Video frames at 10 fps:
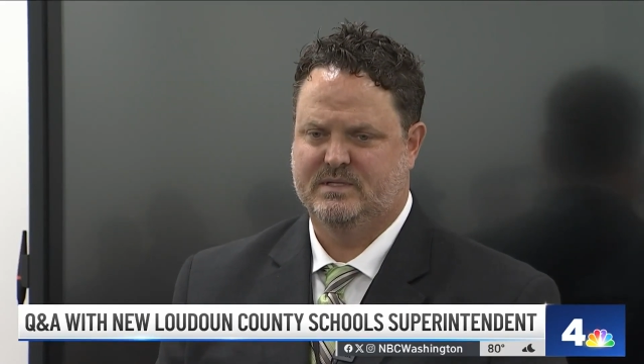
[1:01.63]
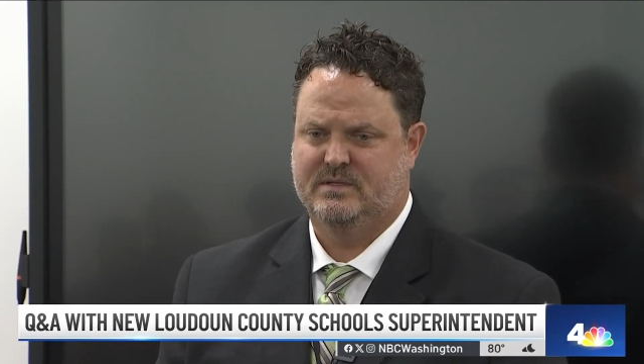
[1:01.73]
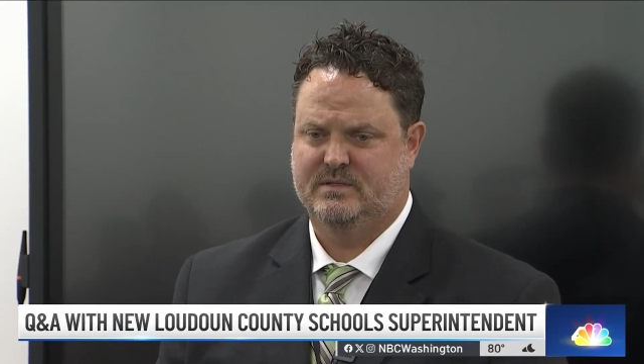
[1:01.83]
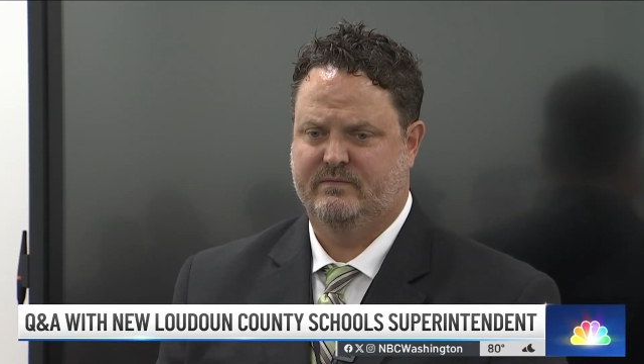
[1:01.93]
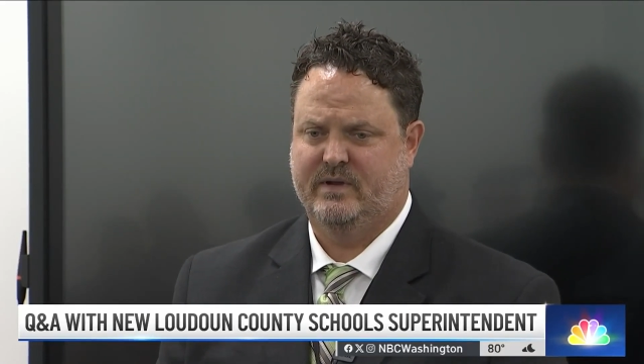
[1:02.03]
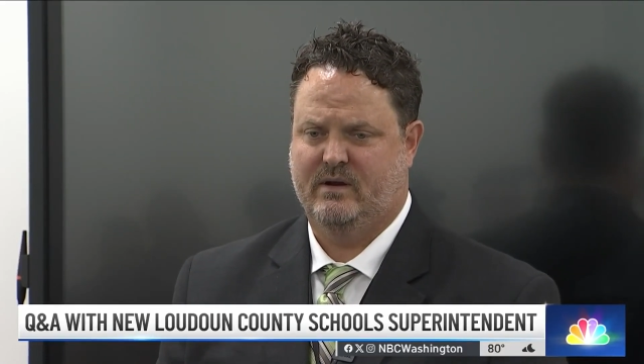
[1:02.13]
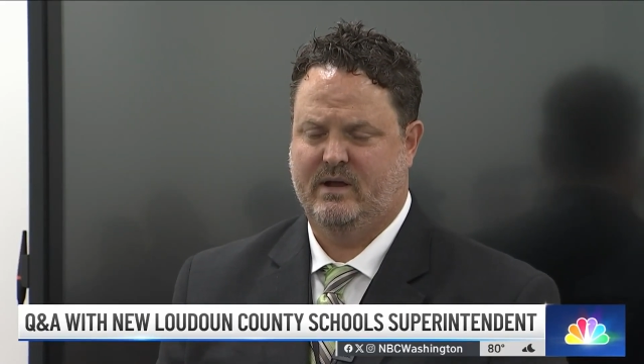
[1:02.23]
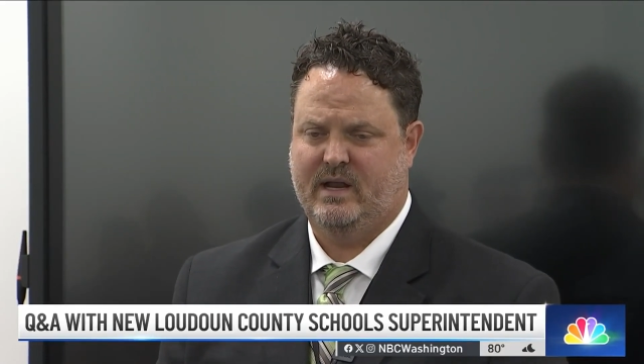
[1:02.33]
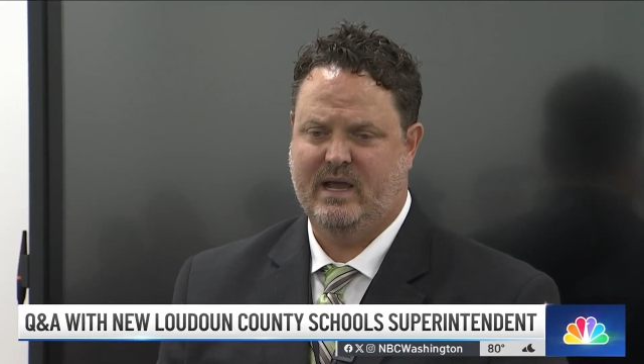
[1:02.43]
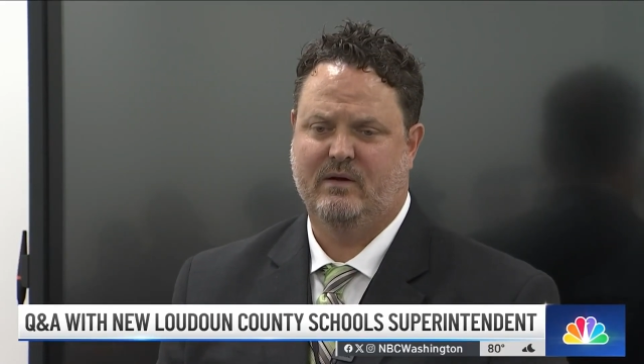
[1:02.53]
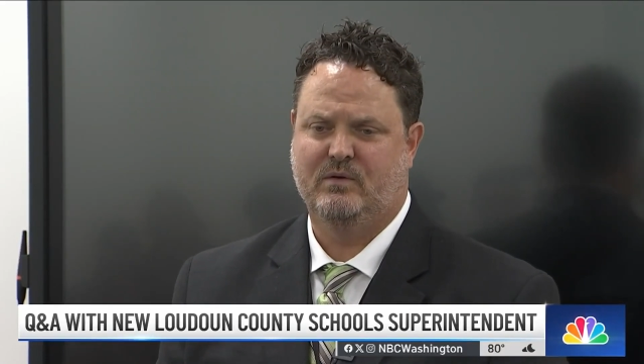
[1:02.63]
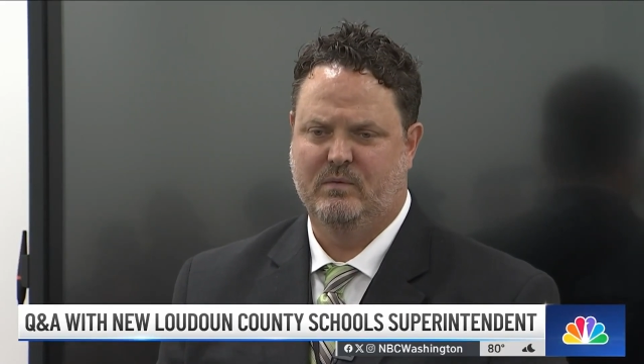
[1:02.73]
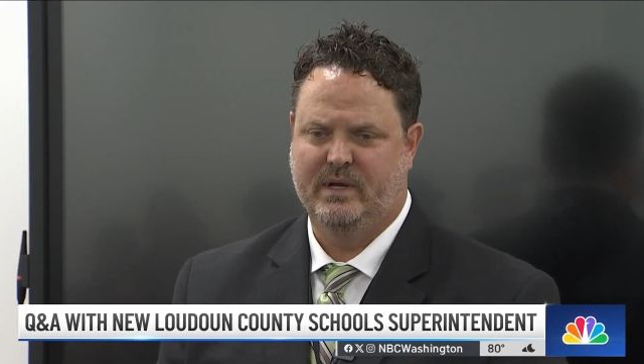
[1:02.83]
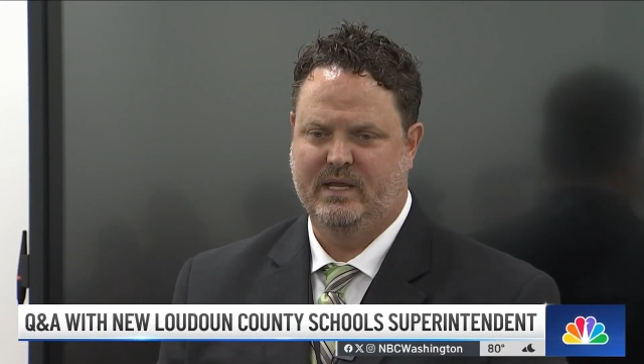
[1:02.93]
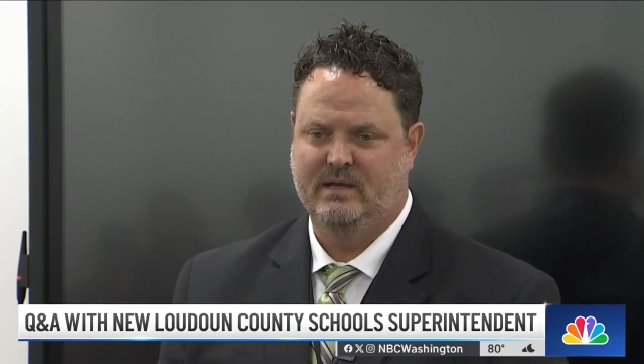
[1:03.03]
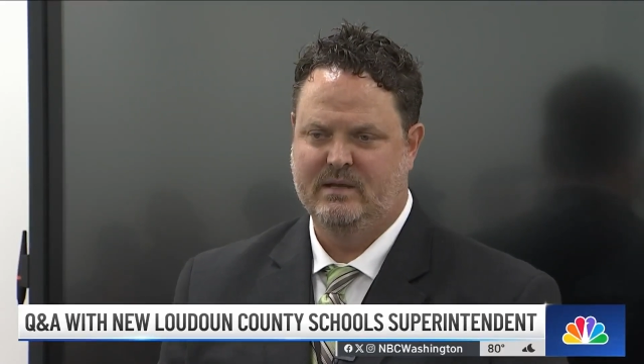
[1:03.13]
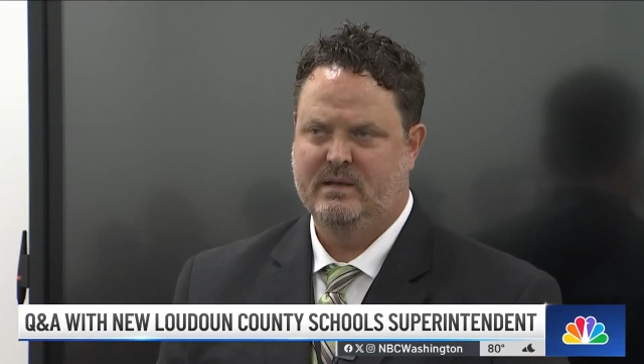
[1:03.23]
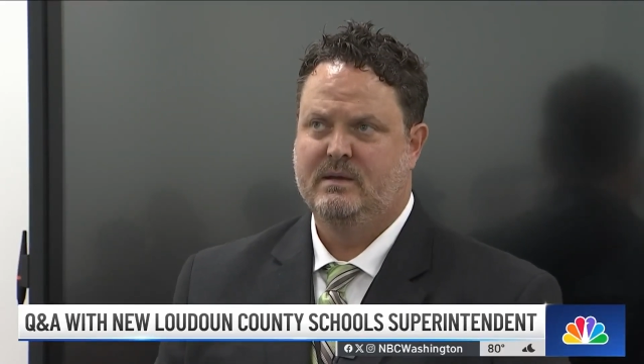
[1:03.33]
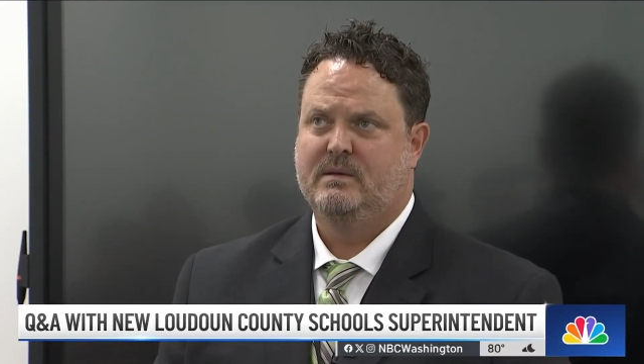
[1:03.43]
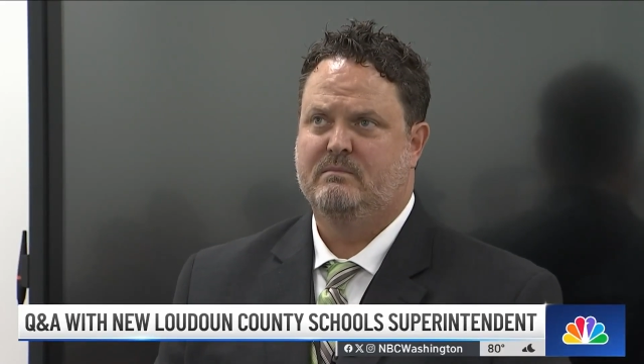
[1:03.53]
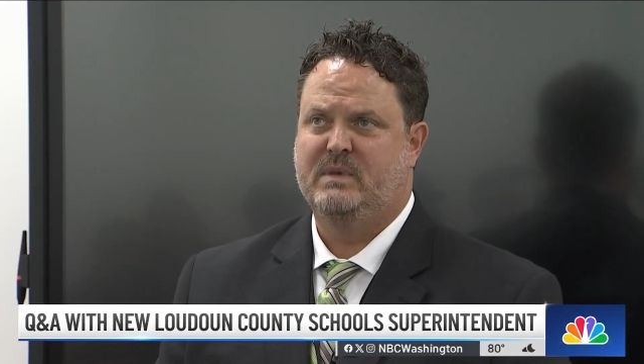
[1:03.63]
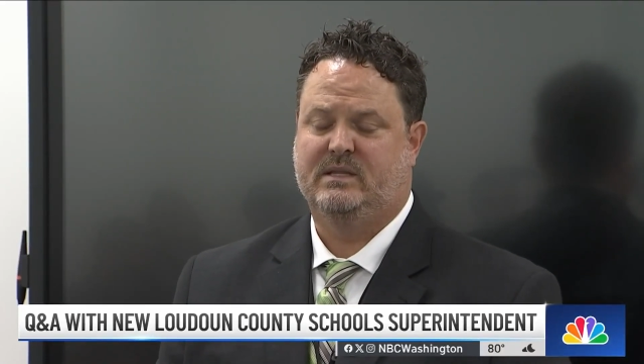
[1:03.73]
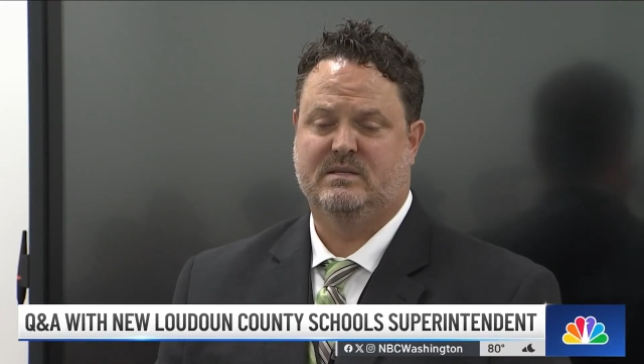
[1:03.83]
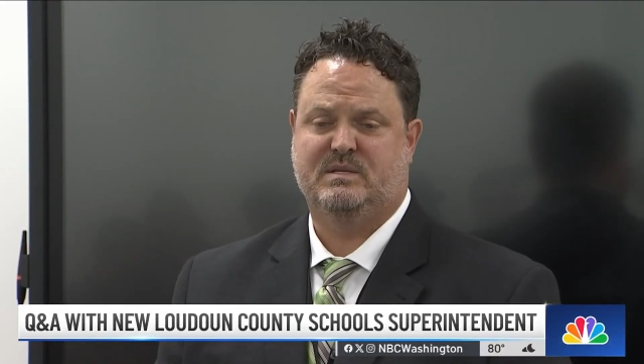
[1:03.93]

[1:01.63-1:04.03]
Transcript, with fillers: issues and figure out how do we meet the